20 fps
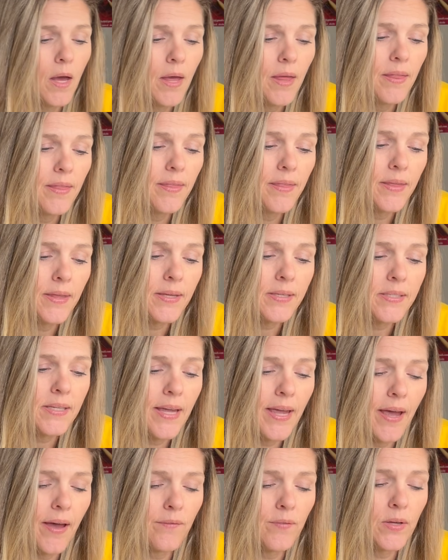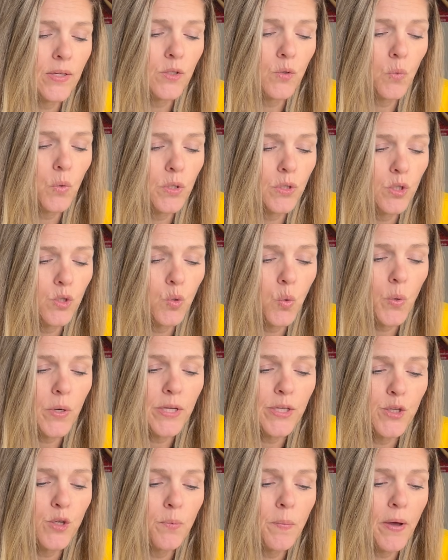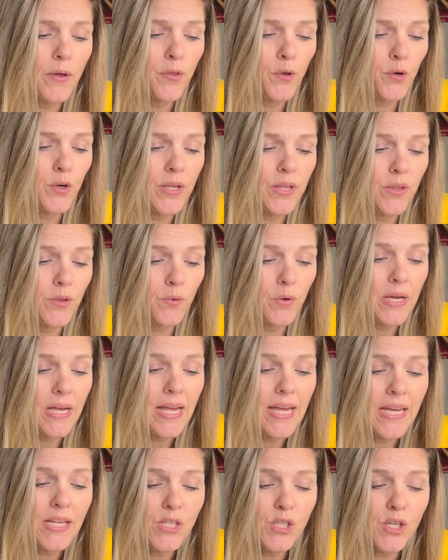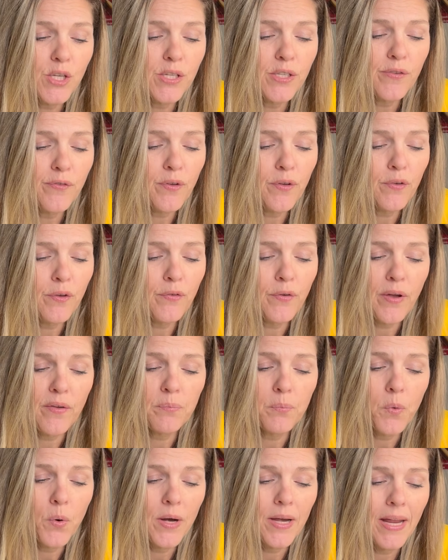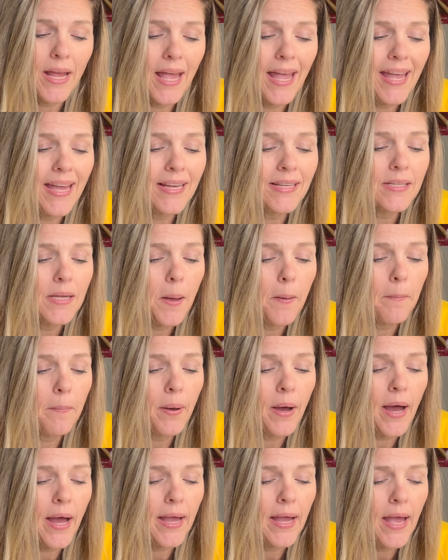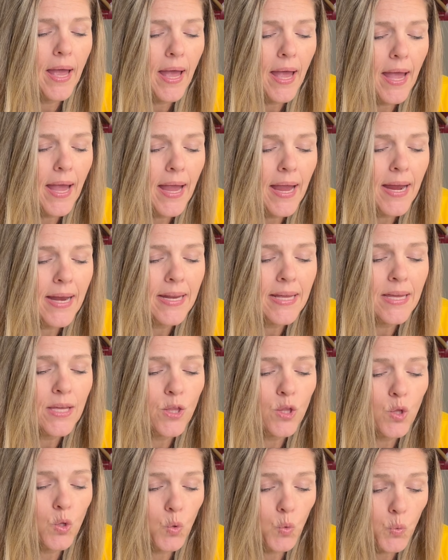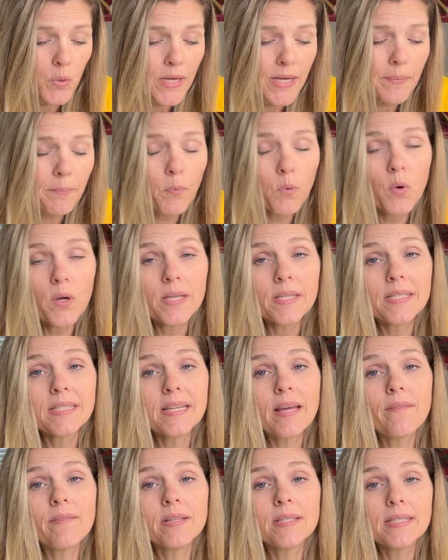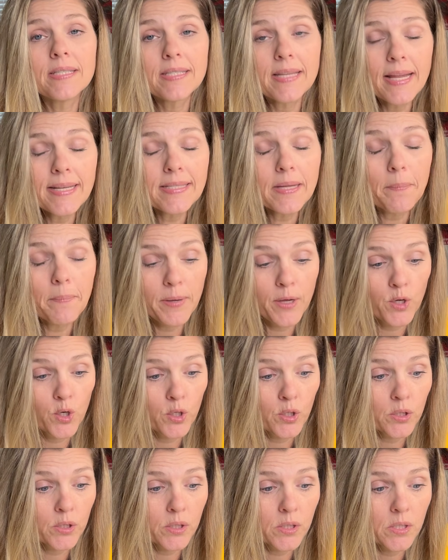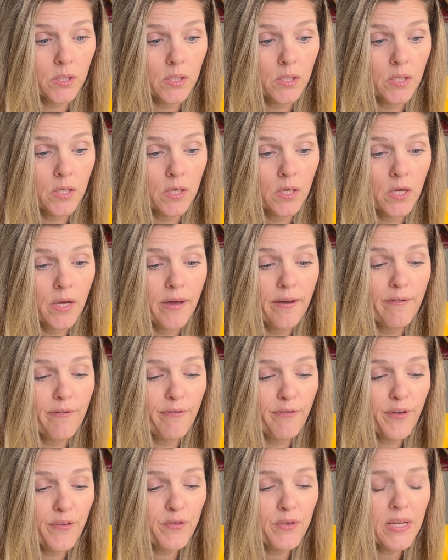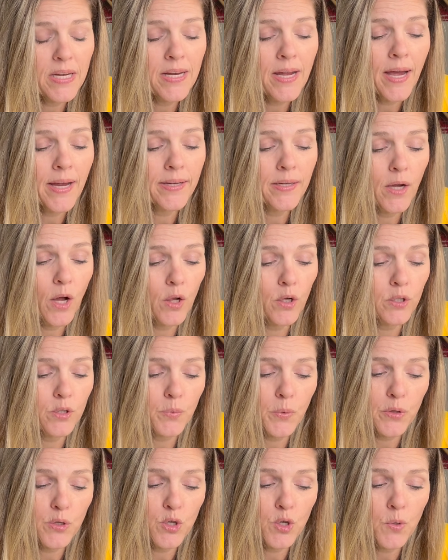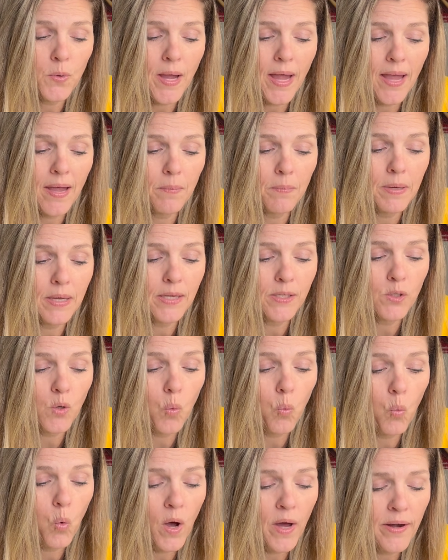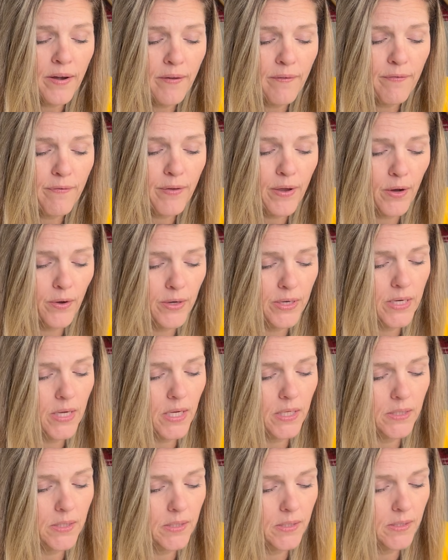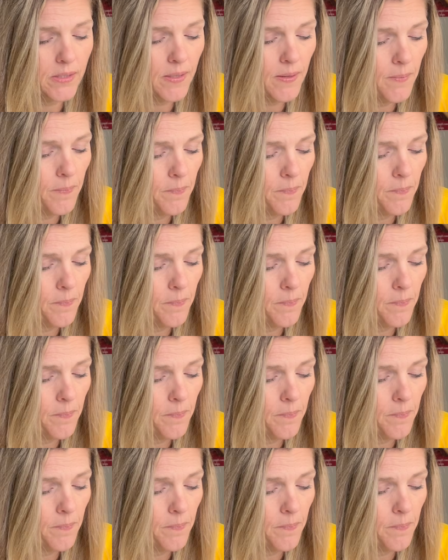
This canvas was 22 by 33 inches, 55.8 by 83.7 centimeters, 59 colors with 2 ABs, 1 fairy dust.